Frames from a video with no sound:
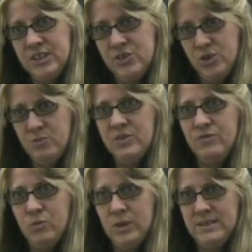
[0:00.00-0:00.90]
in terms
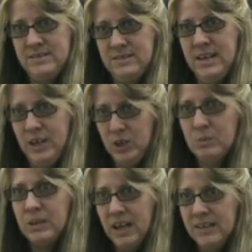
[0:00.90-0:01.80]
of what's taking
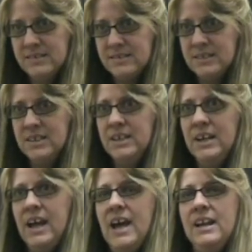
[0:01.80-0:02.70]
place.
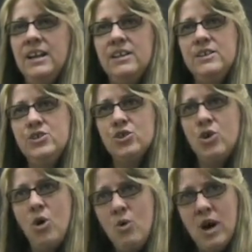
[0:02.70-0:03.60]
And in a teacher
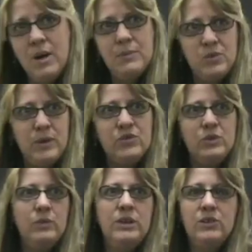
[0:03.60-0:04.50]
co-op,
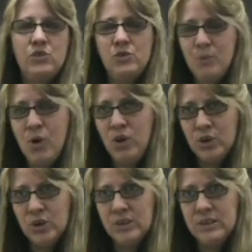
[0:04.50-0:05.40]
especially when that's
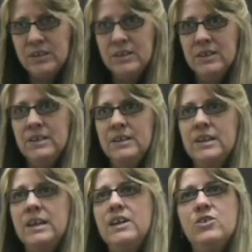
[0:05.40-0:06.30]
smaller,
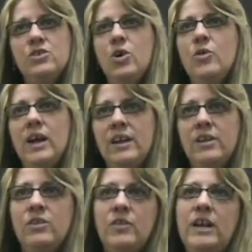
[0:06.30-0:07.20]
the kids know
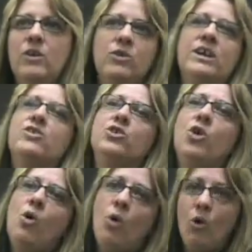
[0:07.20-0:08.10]
that they don't get to
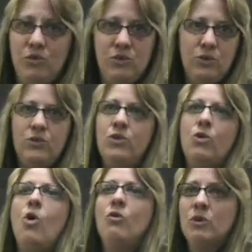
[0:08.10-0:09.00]
go
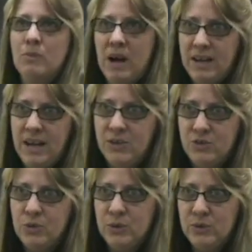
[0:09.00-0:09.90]
over my head,
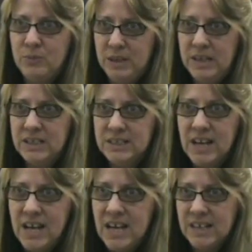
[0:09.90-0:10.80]
so to speak,
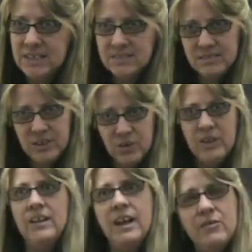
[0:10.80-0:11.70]
and
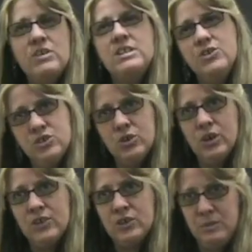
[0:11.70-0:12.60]
that every teacher
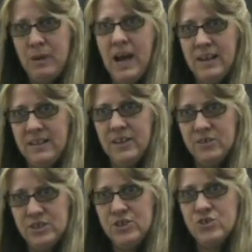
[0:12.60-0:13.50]
is going to back the
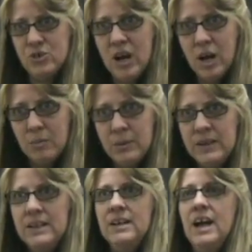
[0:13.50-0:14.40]
other teacher up,
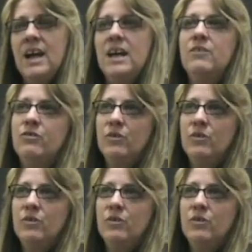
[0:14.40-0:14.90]
and